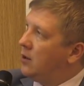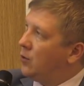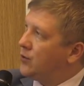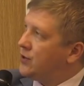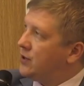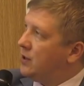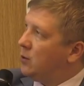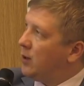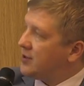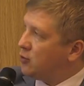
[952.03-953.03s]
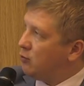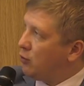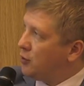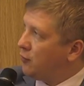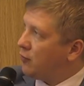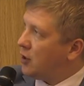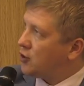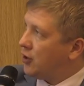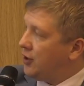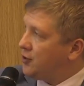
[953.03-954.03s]
on the western border of
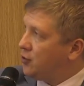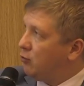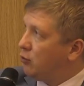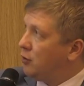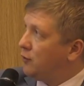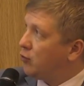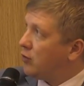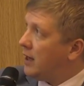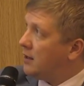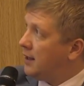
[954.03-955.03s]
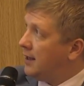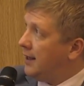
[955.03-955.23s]
Russia, eastern border of Ukraine,